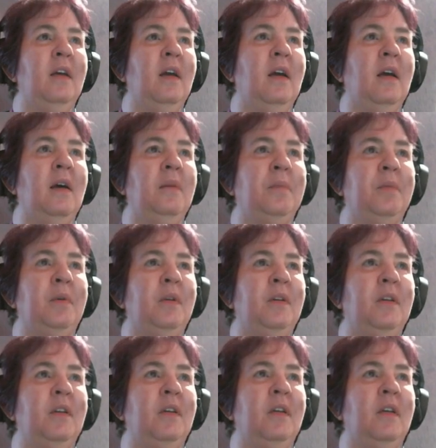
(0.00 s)
up,
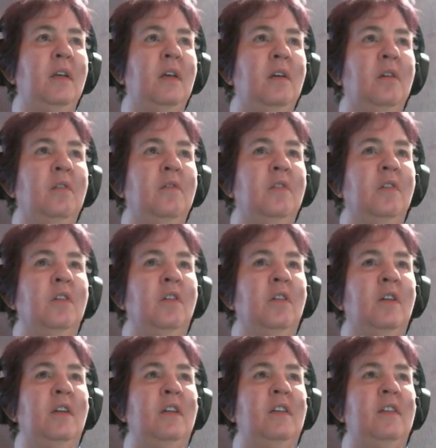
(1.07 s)
over,
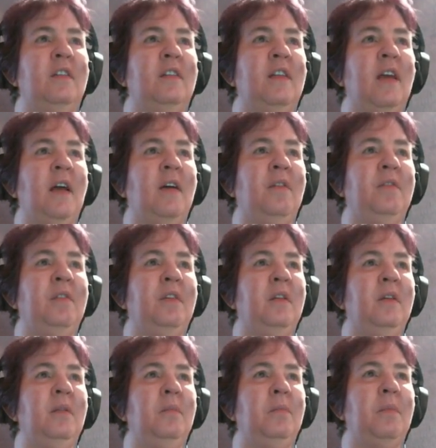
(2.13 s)
down,
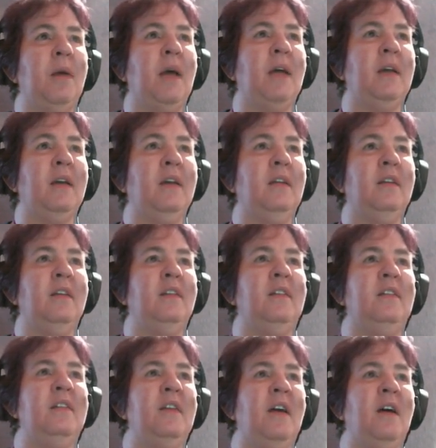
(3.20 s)
back,
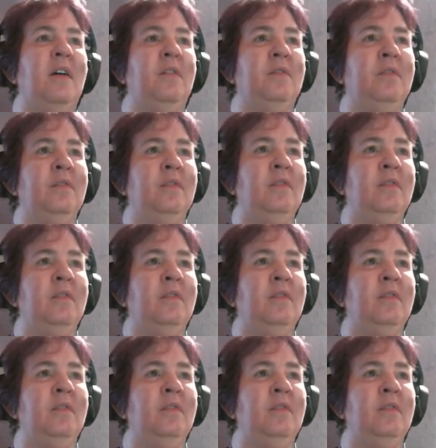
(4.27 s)
down,